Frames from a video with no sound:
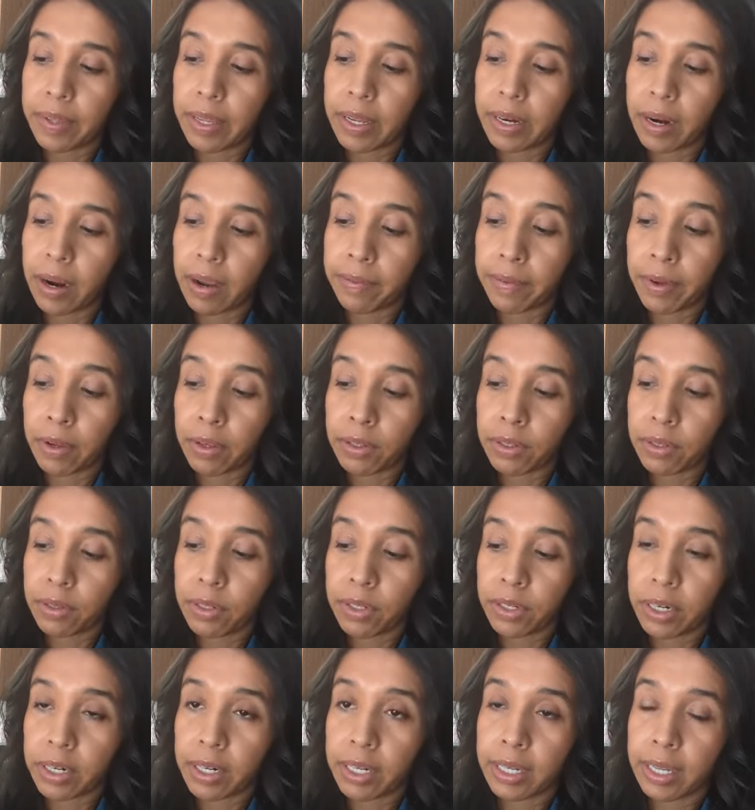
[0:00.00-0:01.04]
And I've also
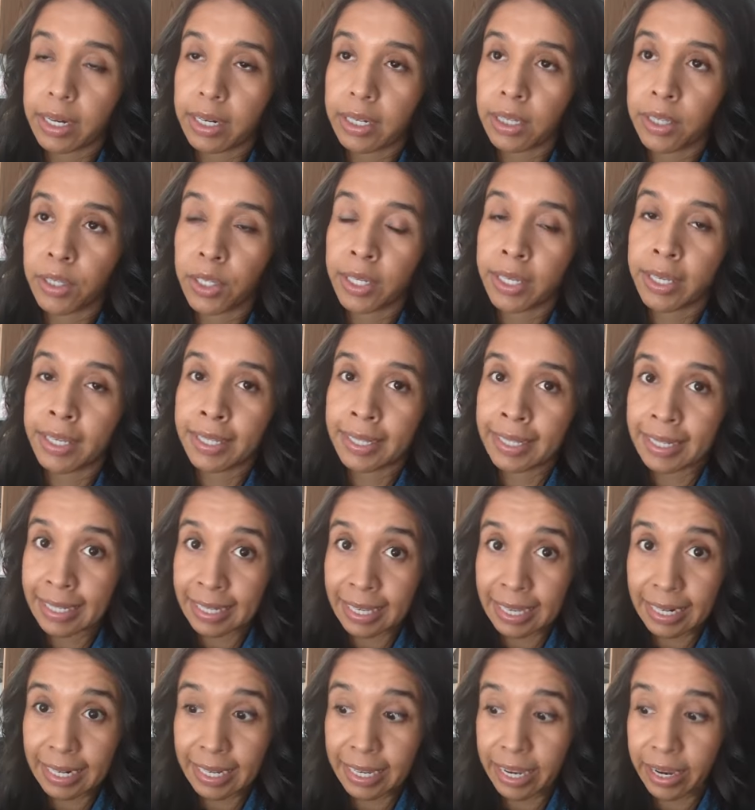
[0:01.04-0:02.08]
started getting into
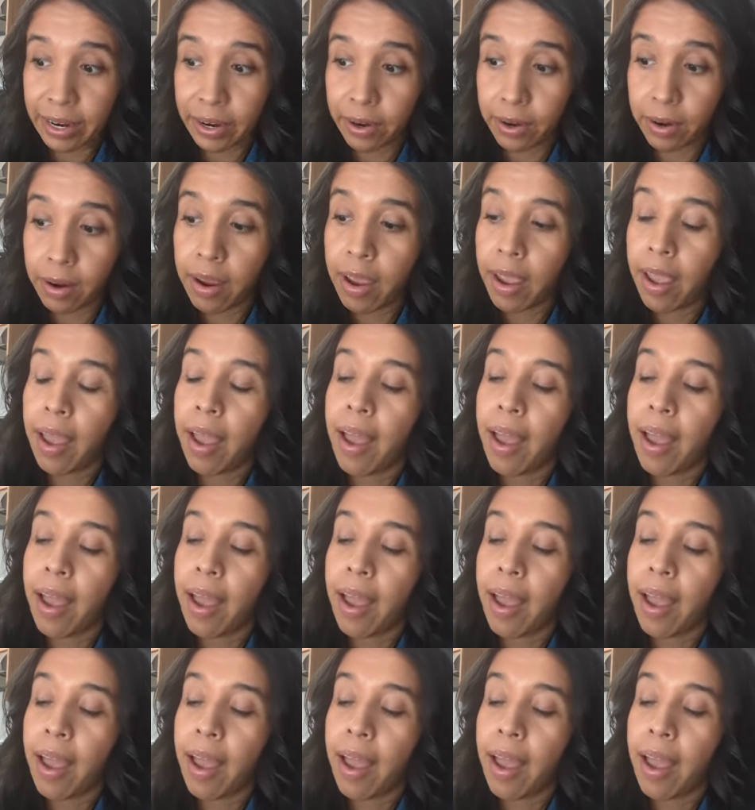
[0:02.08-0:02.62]
skincare.